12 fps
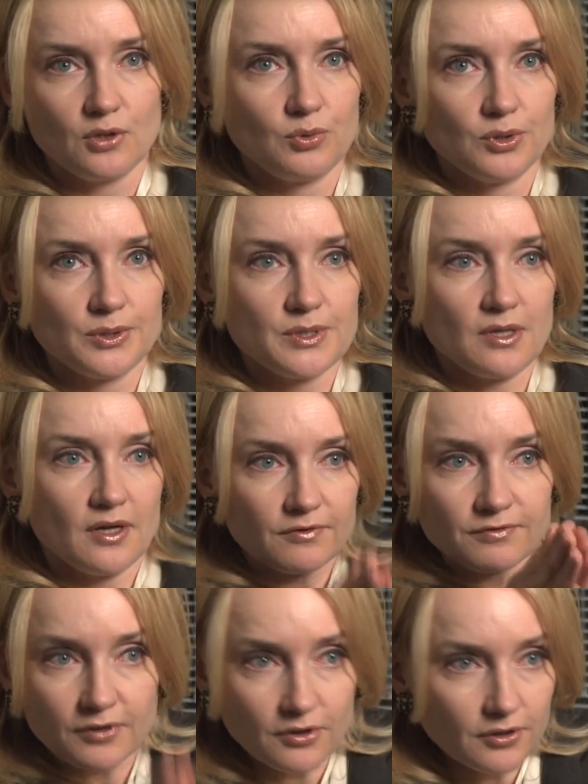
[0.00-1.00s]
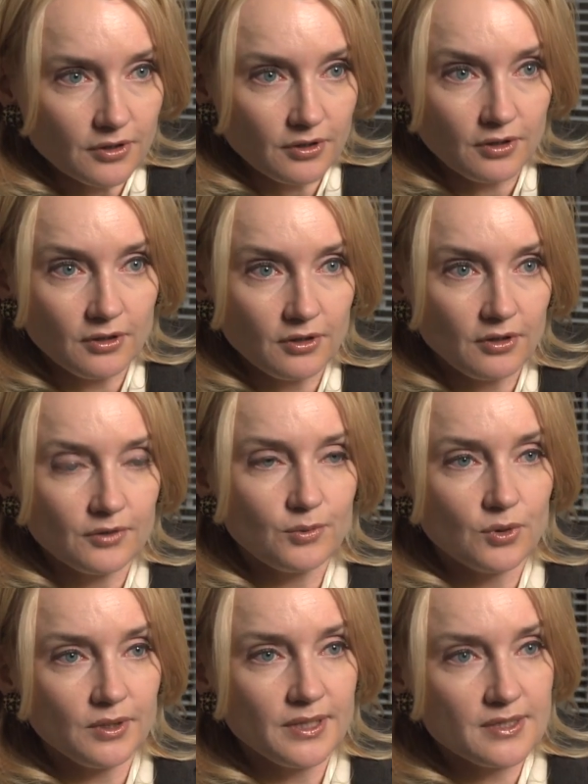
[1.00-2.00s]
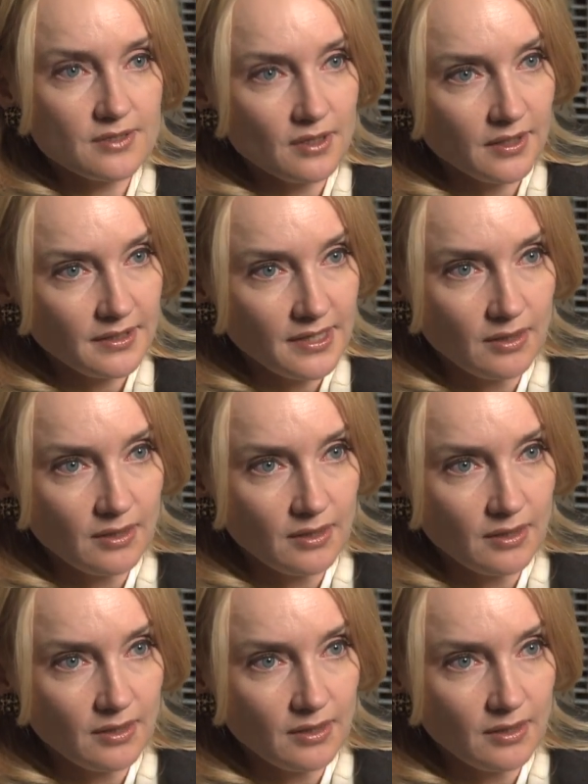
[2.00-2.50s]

the world's not a vertical, the world has gone